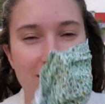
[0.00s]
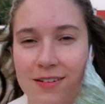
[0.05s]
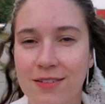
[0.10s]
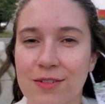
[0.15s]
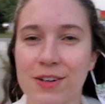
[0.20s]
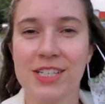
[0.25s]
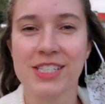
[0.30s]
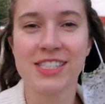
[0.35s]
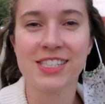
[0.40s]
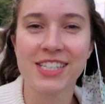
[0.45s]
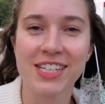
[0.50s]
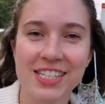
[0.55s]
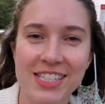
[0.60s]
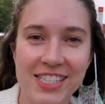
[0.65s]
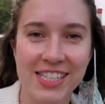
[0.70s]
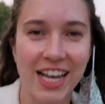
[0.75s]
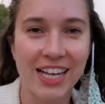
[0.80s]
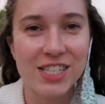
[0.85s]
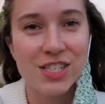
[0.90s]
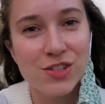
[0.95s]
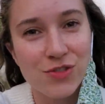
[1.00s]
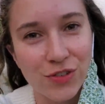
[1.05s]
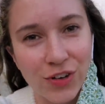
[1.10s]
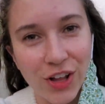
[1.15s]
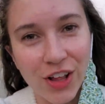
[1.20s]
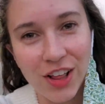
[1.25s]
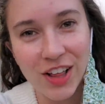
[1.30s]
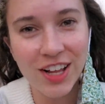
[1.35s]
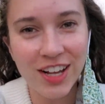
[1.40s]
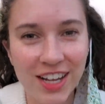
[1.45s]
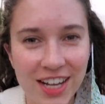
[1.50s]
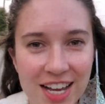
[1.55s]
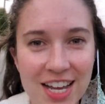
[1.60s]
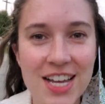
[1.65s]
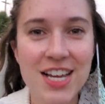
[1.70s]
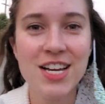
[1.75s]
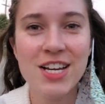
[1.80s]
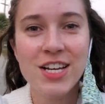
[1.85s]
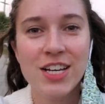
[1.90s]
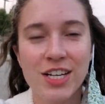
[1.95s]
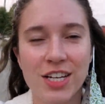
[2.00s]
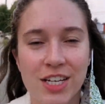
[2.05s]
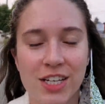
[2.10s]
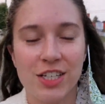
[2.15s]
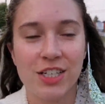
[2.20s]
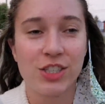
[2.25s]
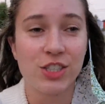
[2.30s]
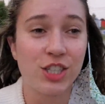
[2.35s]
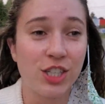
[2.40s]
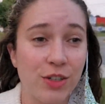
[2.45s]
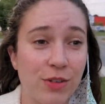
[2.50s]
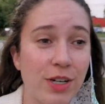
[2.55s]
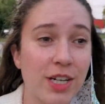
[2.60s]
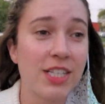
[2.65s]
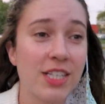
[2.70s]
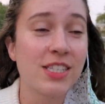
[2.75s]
was successful. She was-